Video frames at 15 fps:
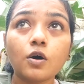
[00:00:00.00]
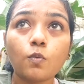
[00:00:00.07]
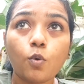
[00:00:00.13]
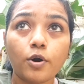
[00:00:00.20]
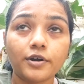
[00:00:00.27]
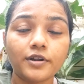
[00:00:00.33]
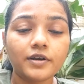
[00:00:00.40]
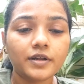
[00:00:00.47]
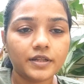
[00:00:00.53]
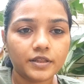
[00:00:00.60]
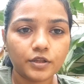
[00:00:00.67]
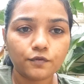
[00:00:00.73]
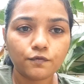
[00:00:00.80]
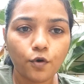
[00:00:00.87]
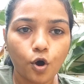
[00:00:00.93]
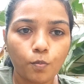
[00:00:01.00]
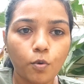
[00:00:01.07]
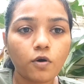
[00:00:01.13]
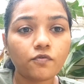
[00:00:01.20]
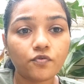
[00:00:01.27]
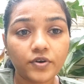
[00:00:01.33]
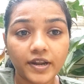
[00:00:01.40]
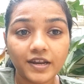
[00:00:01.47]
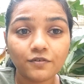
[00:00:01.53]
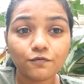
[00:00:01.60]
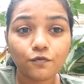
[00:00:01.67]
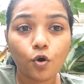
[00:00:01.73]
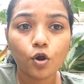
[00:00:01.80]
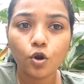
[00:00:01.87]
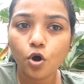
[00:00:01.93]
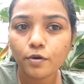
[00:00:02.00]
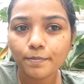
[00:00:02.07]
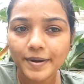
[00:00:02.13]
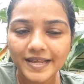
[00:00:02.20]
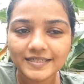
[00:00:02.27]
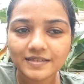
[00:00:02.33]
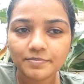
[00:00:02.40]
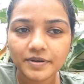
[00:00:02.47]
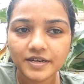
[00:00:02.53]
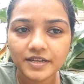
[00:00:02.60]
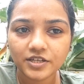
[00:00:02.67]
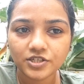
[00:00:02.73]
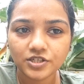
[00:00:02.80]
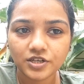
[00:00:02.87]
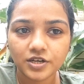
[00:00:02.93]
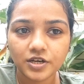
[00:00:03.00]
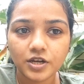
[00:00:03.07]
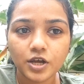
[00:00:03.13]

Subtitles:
water in the form of rainfall or precipitation.